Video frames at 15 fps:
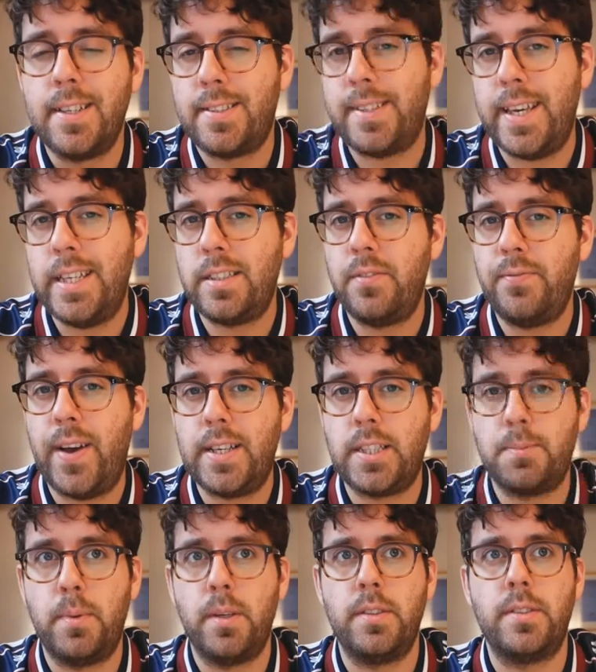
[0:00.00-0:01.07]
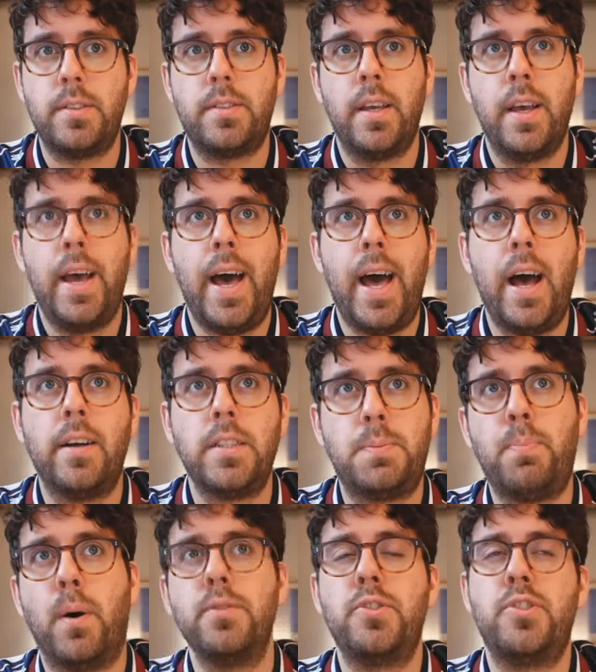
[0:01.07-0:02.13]
City's investments as
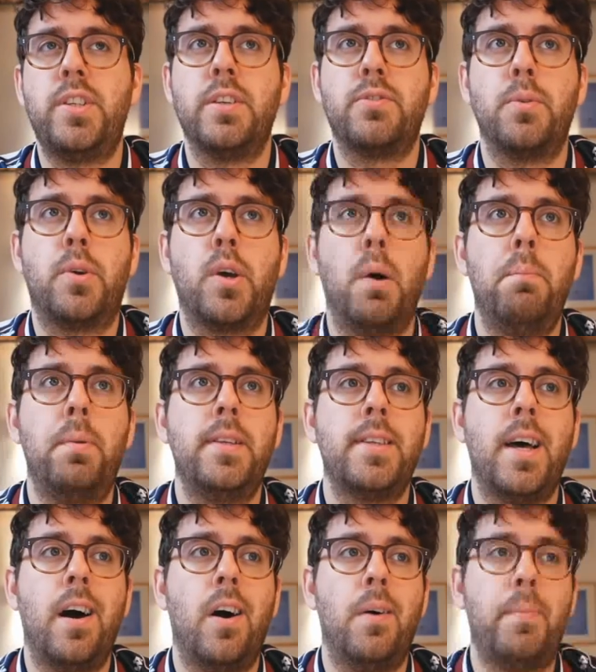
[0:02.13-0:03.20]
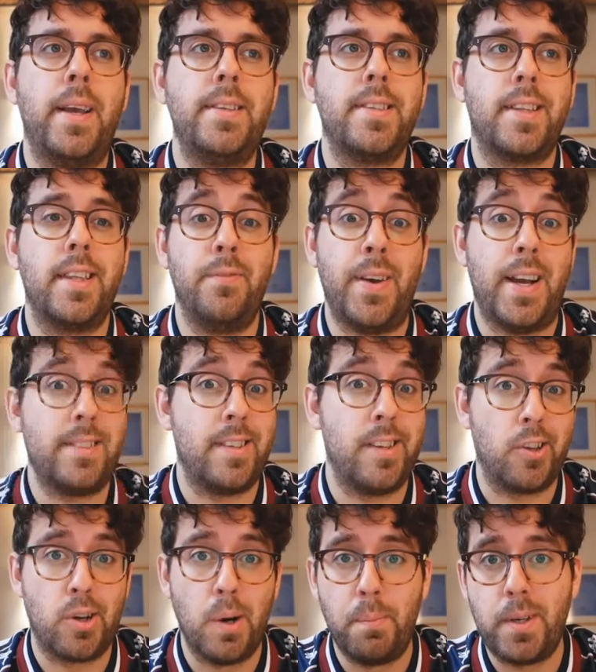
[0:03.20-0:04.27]
sponsorships from companies that are basically invested
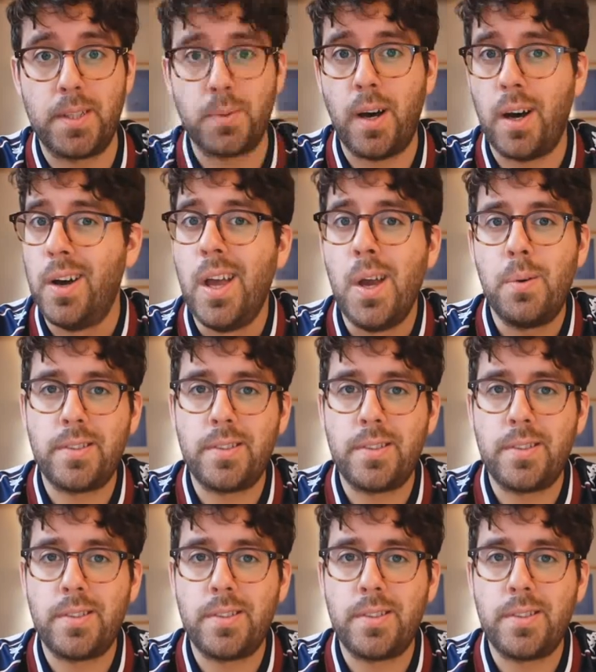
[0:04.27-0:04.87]
in the company as well